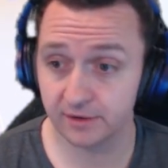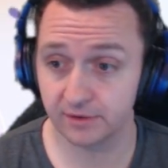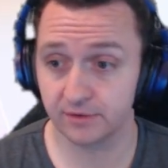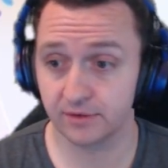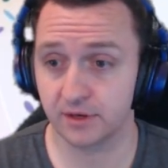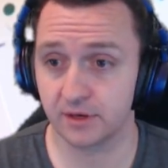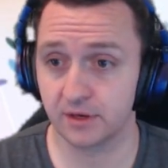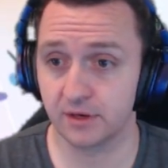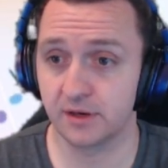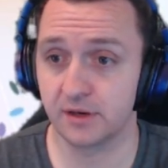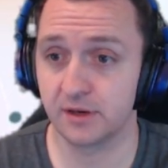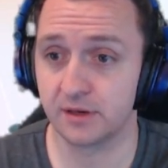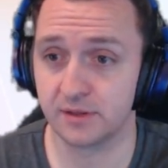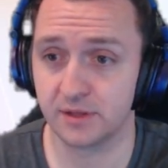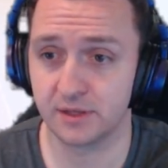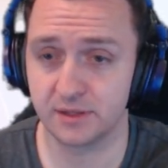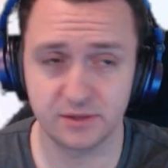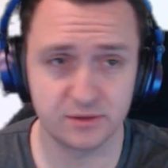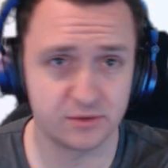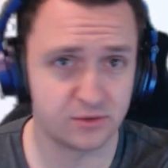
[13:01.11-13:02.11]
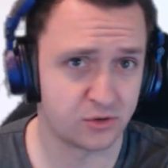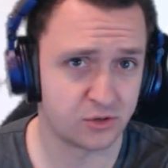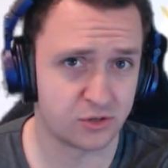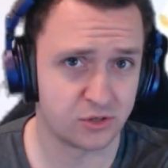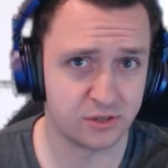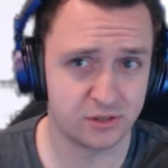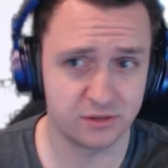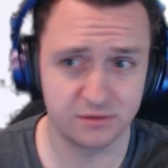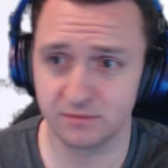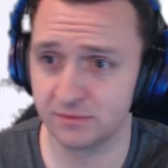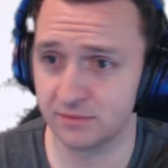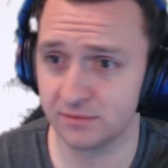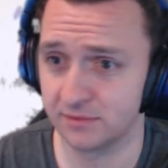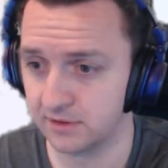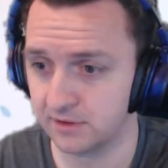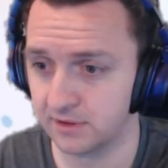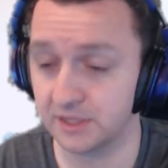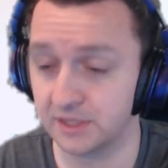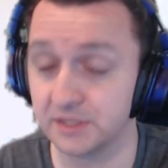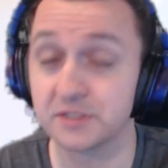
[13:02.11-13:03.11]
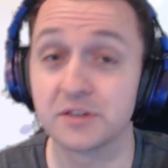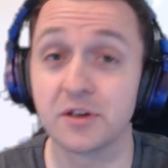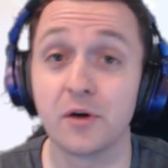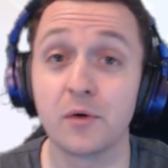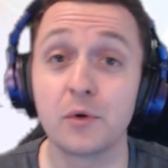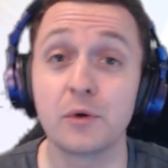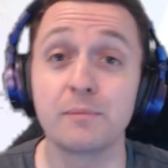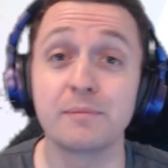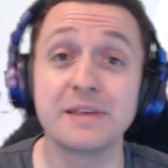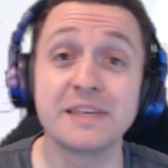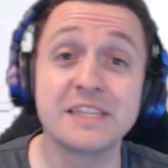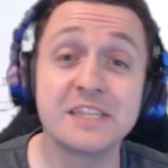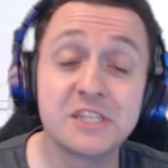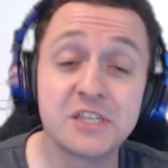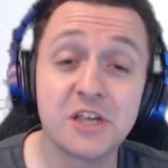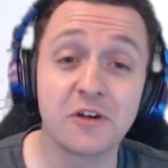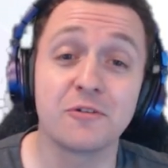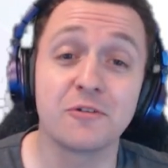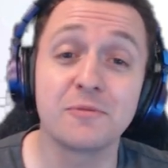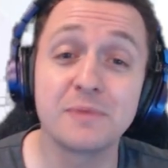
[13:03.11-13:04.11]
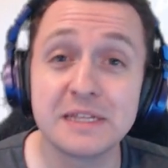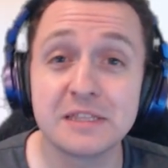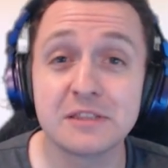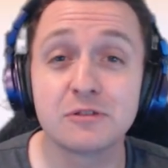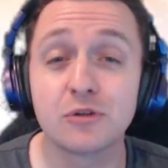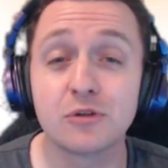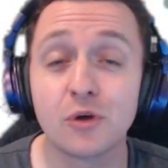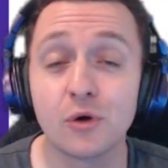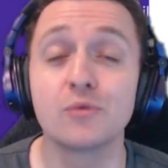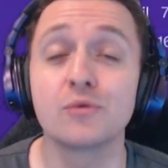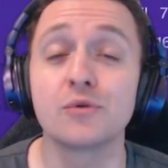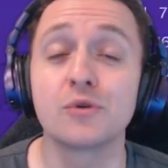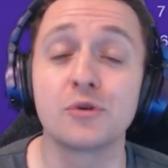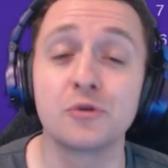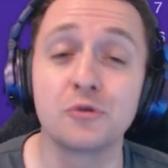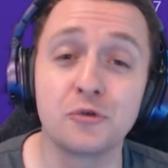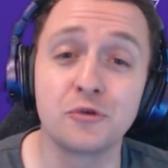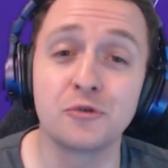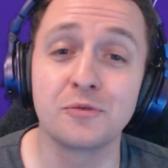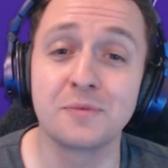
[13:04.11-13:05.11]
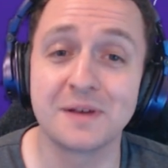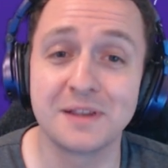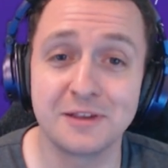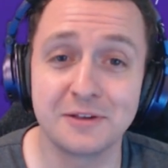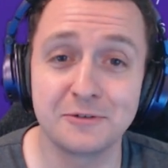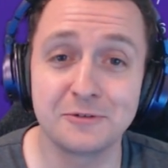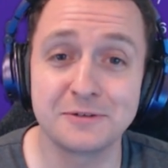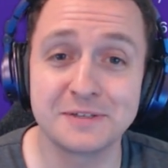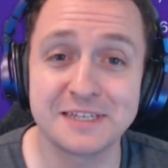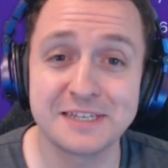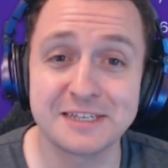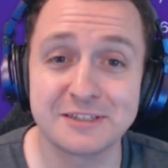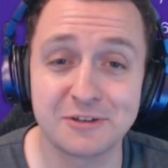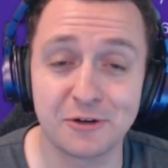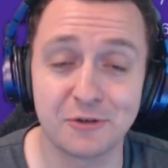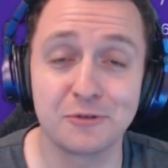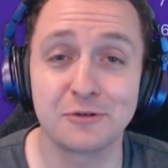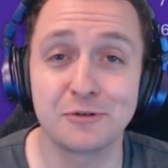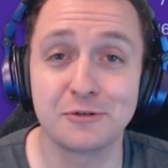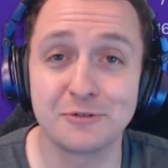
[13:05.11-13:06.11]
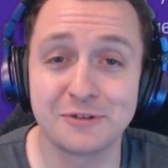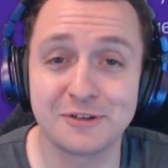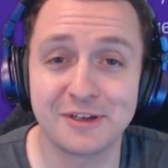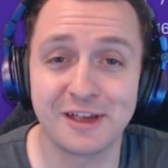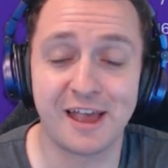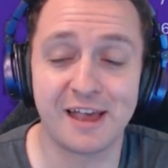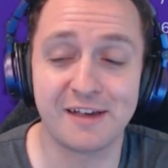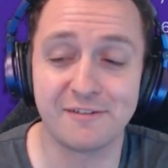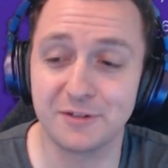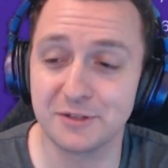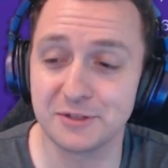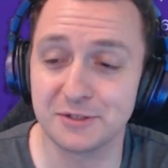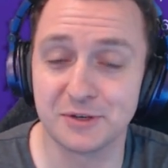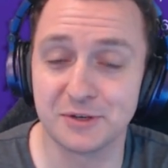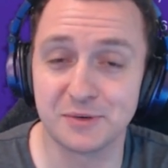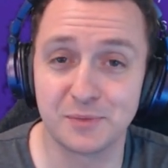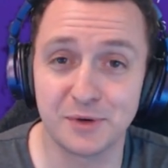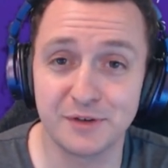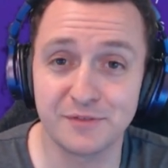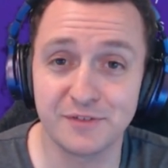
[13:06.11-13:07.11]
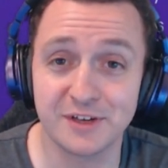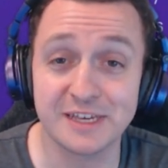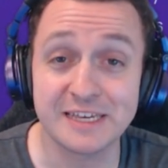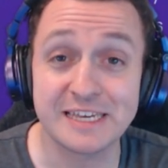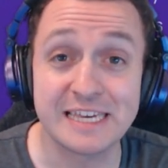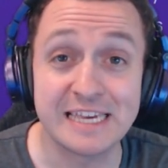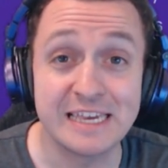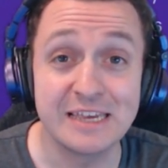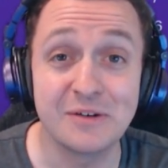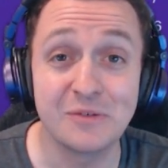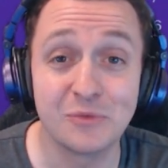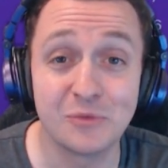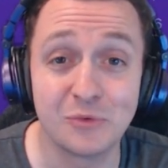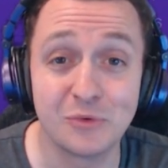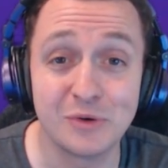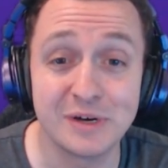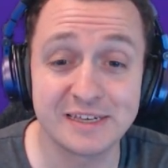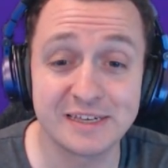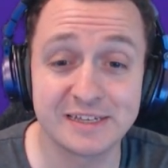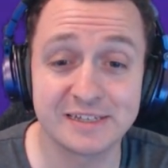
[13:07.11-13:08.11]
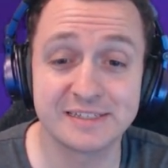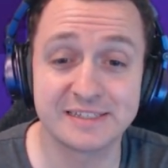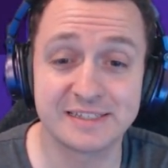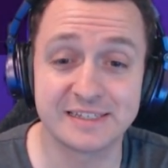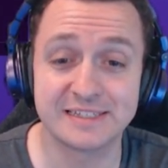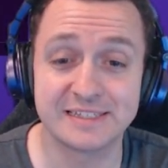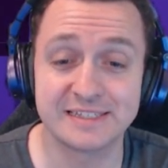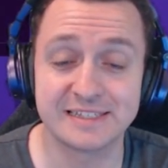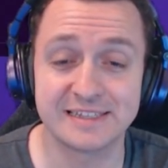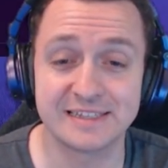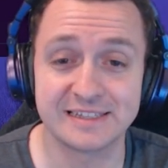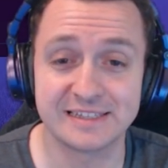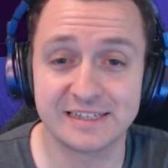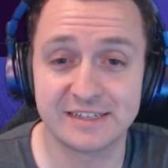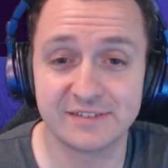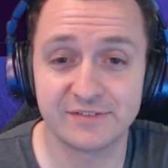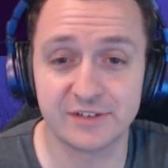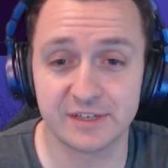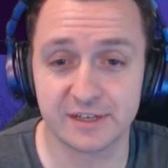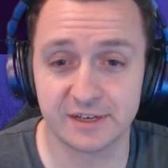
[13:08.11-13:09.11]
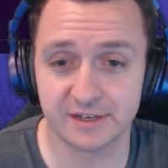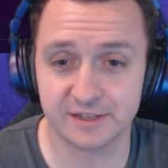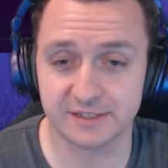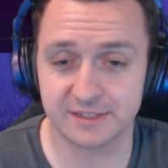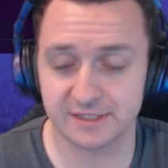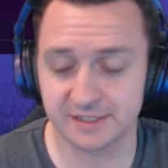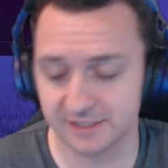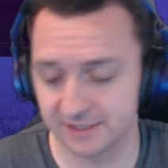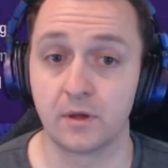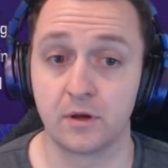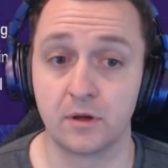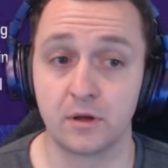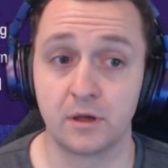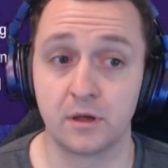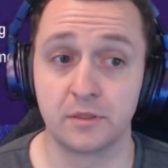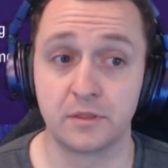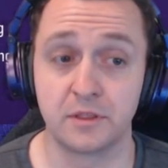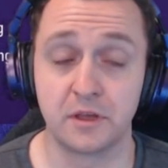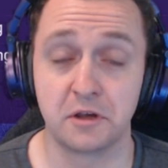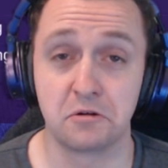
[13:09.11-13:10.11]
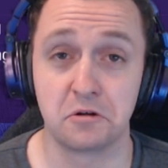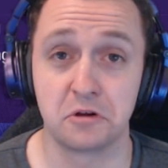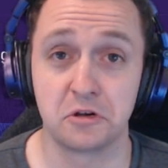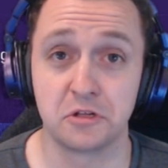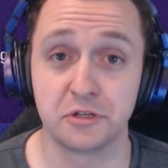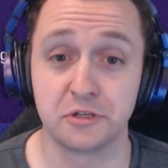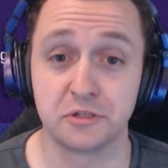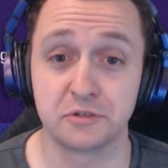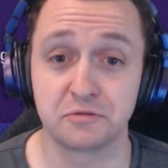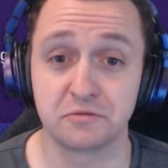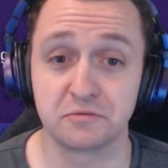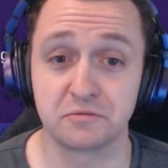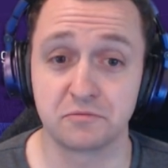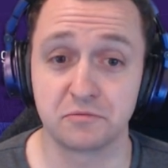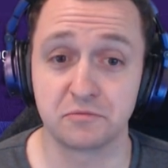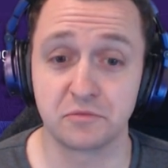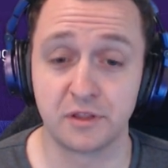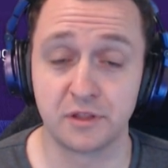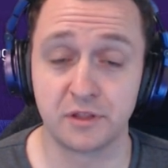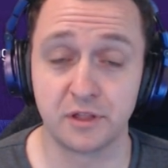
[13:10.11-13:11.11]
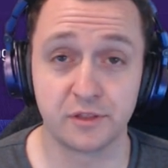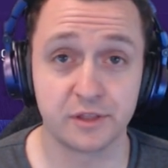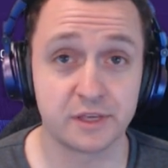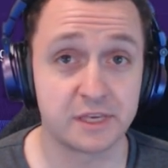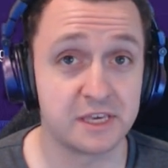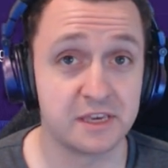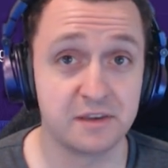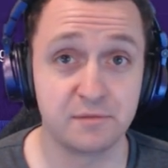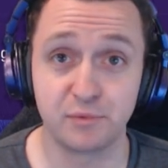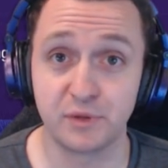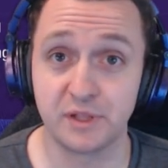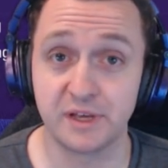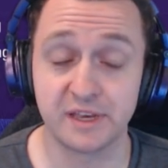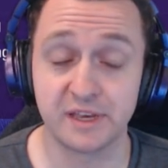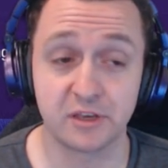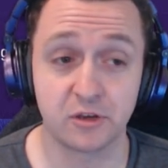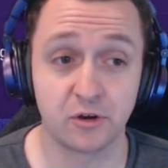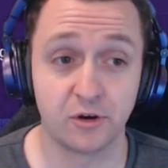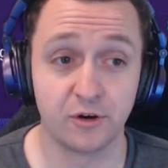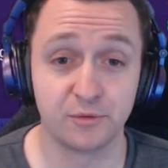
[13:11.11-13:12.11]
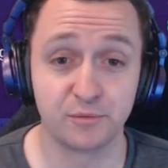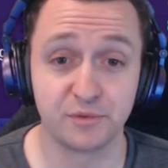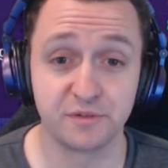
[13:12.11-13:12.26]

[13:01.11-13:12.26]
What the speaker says: Okay, that's not good. It's going to be Jeremy Doku. We're losing Doku to Everton. One of our key wingers is leaving us. And there it is. Another key player gone.